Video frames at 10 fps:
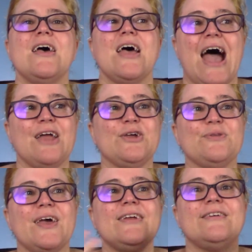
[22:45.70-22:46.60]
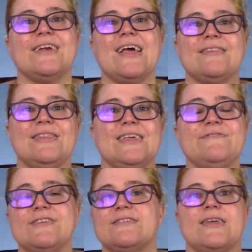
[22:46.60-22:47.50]
I know the internet
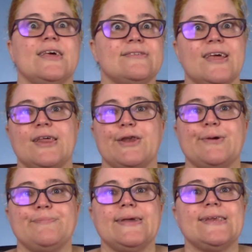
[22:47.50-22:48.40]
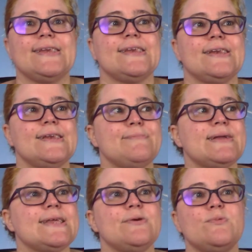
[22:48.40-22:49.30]
leaves us in
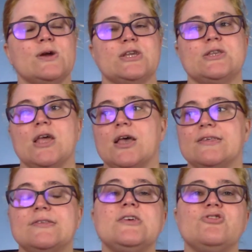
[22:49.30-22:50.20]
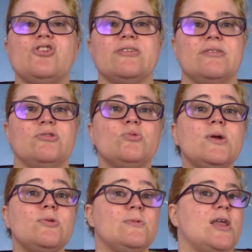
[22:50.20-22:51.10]
anonymity with seeing just the
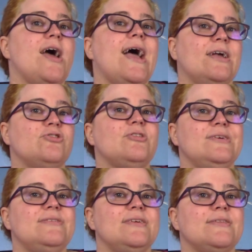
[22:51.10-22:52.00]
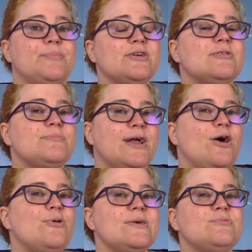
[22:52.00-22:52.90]
screen. We're not actually seeing the person, but
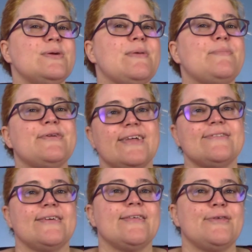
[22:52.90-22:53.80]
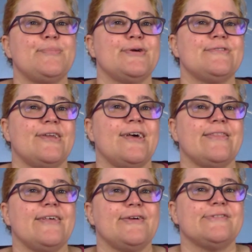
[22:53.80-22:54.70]
always remember there's another person
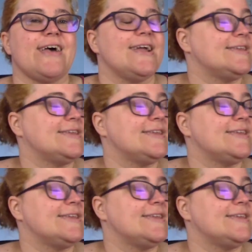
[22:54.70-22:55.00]
on the other side.